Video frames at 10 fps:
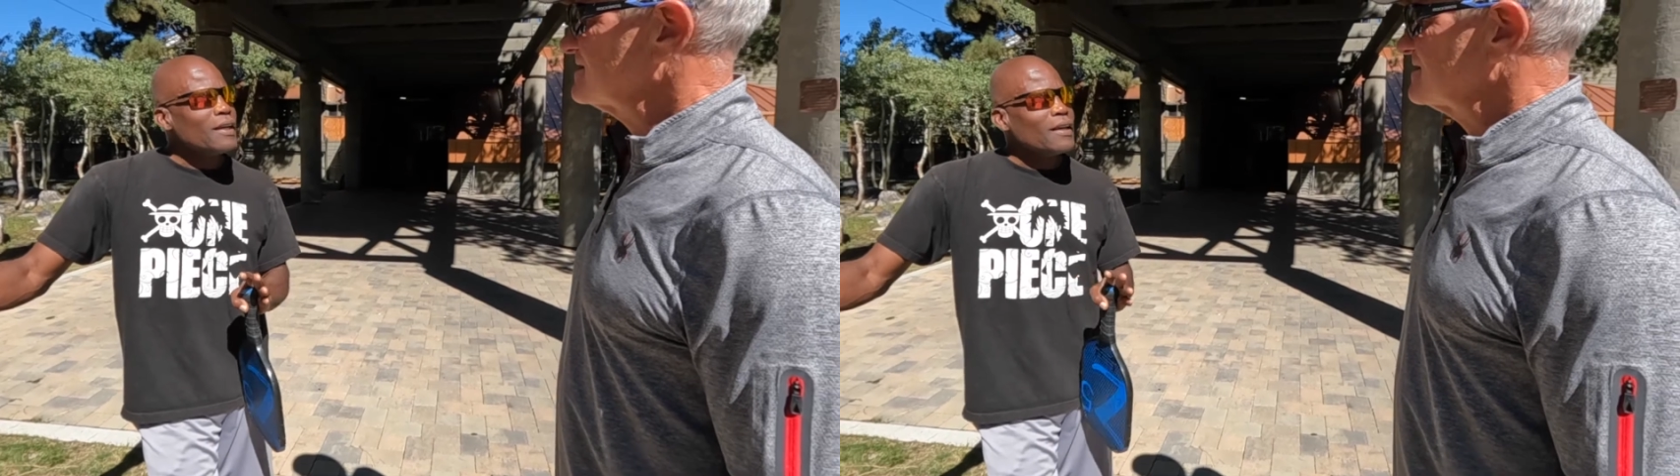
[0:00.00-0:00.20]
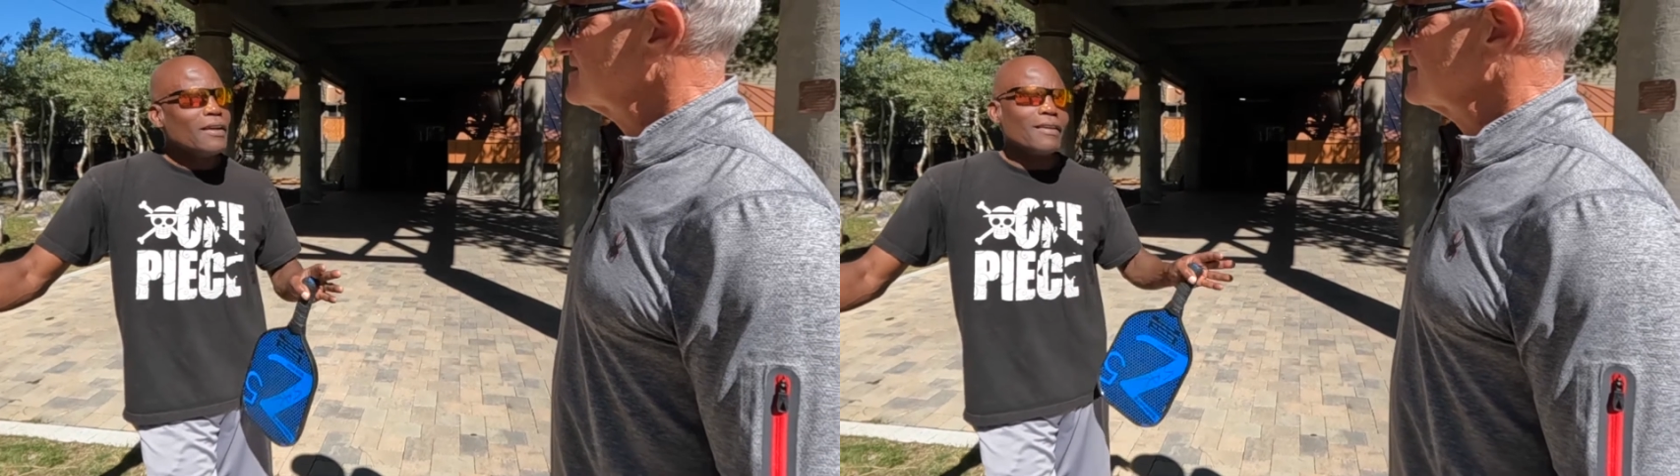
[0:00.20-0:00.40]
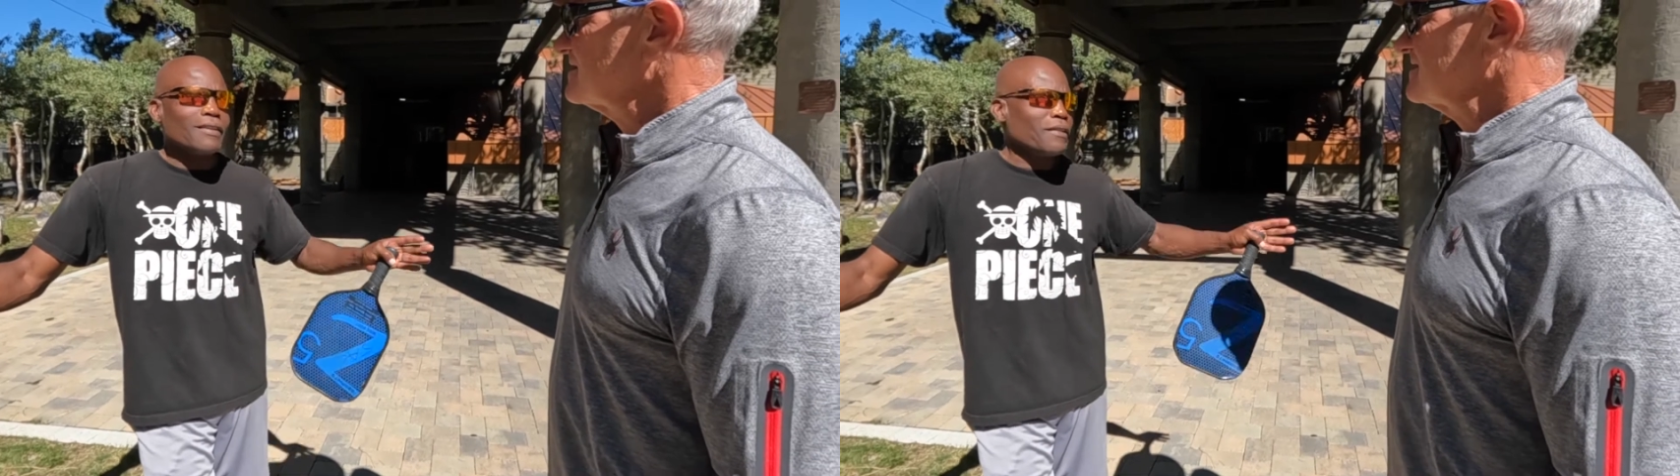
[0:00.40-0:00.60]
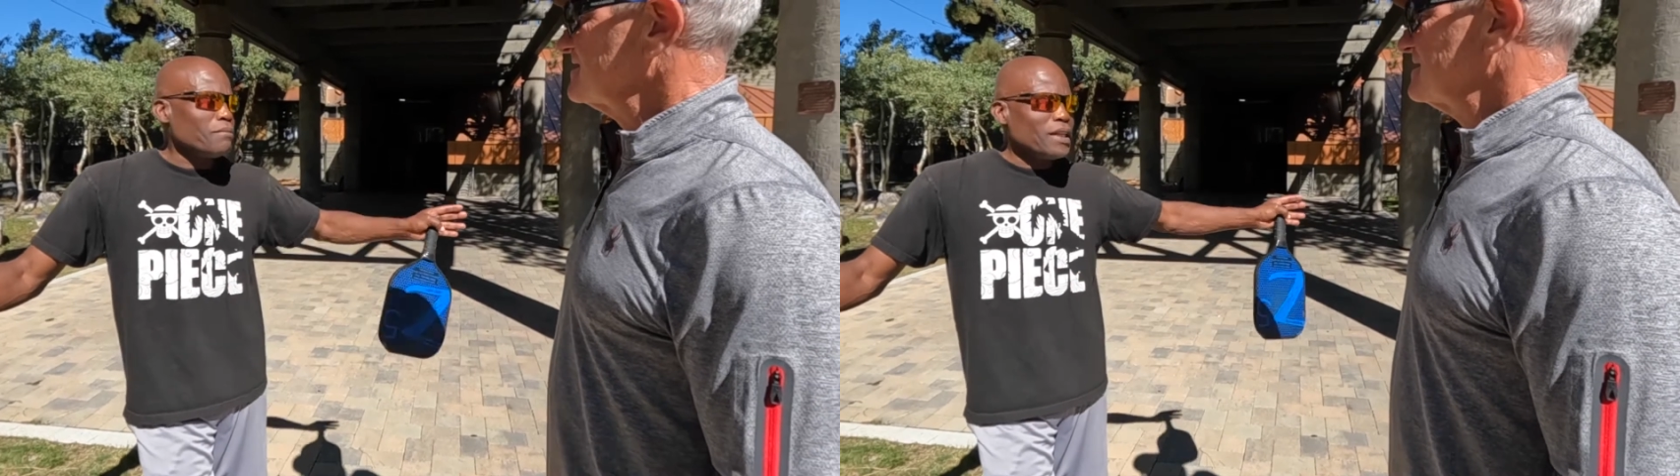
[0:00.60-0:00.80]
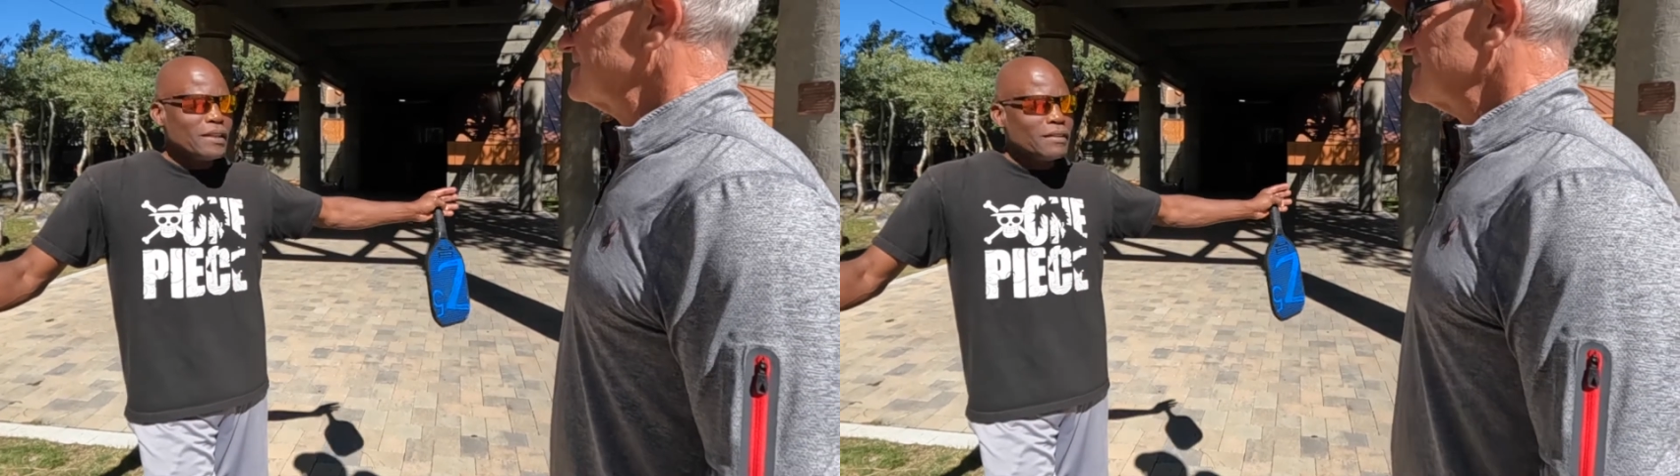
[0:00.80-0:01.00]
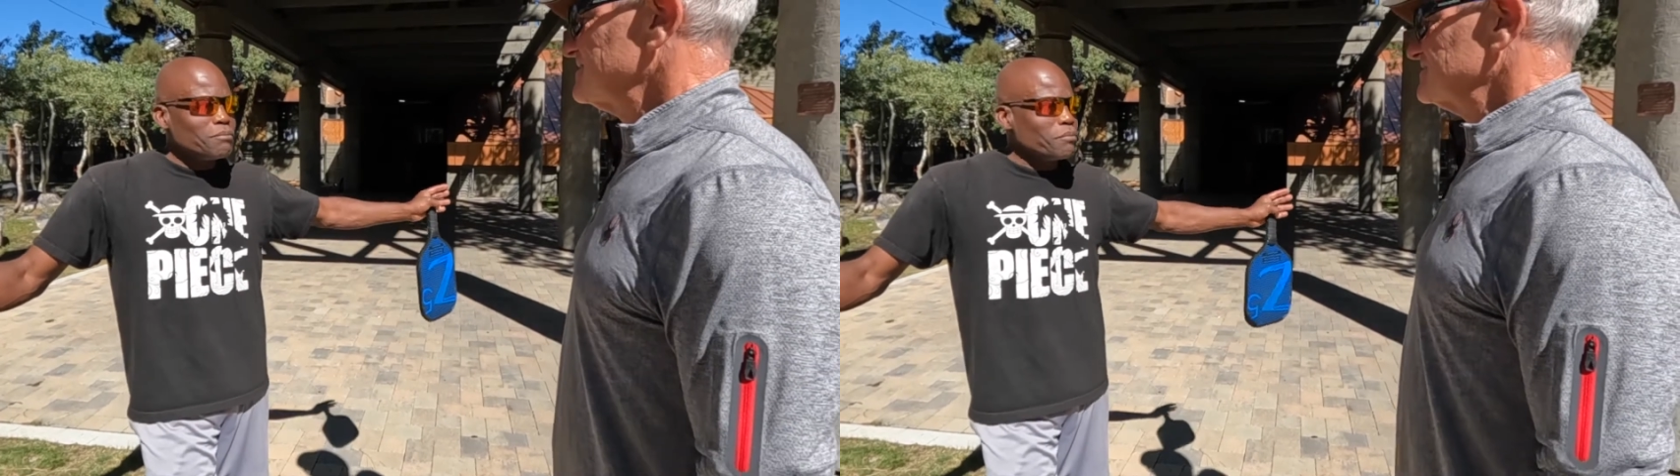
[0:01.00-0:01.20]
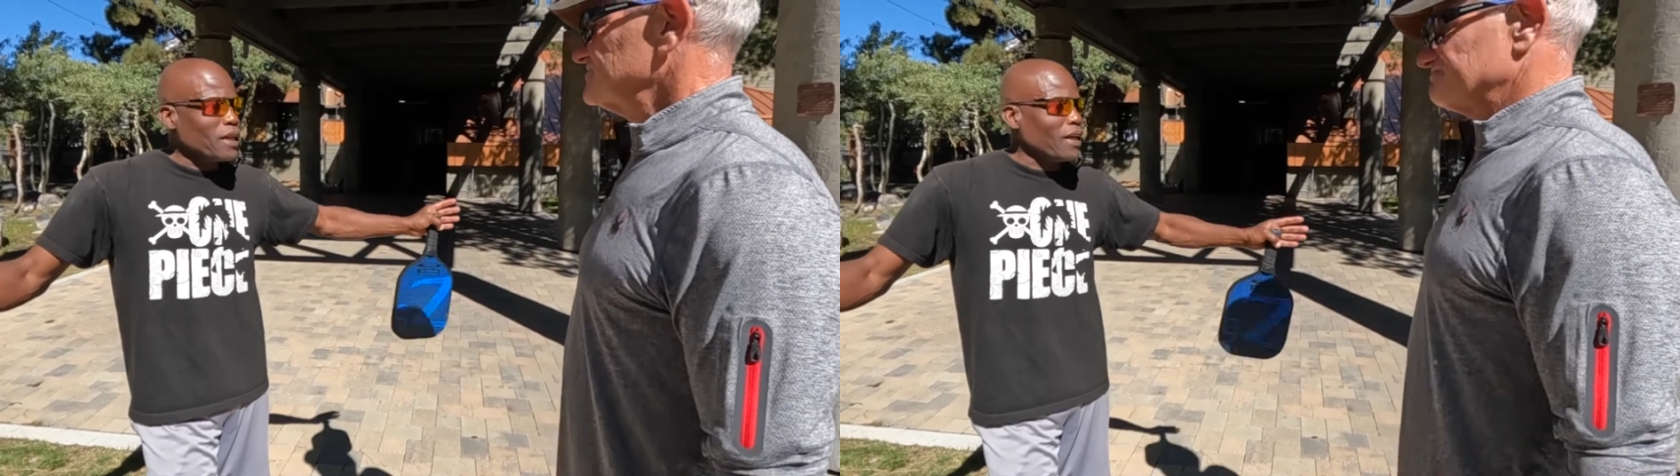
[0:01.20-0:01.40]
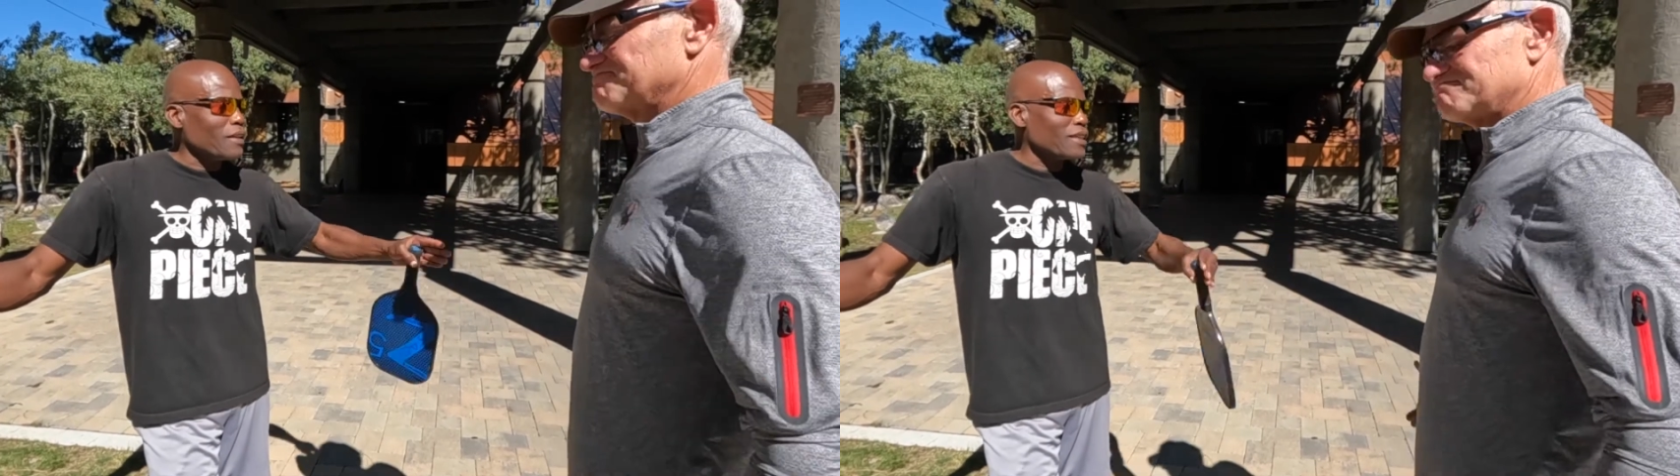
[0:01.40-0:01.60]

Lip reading: they've been playing